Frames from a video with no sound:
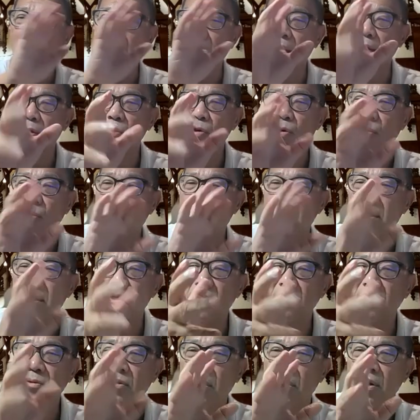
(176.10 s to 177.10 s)
and
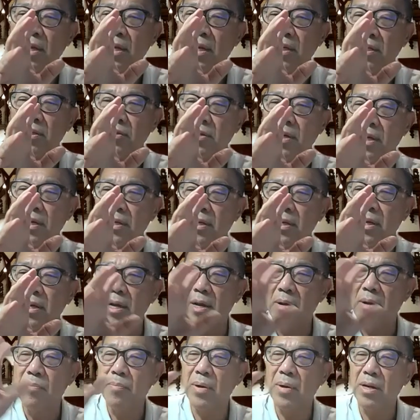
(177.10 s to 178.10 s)
domains of knowledge, right?
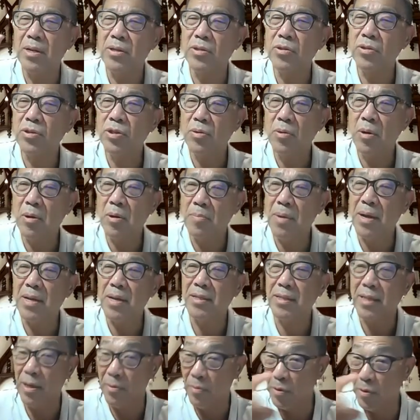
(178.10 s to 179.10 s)
But it's also a
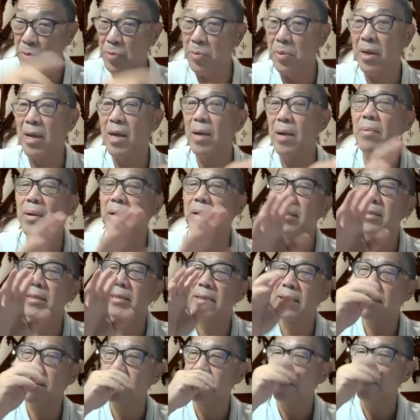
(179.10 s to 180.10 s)
mindset which will come
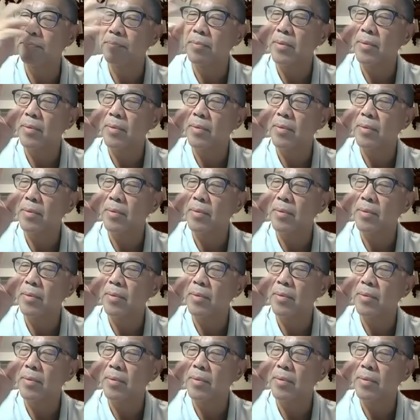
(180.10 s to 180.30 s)
later.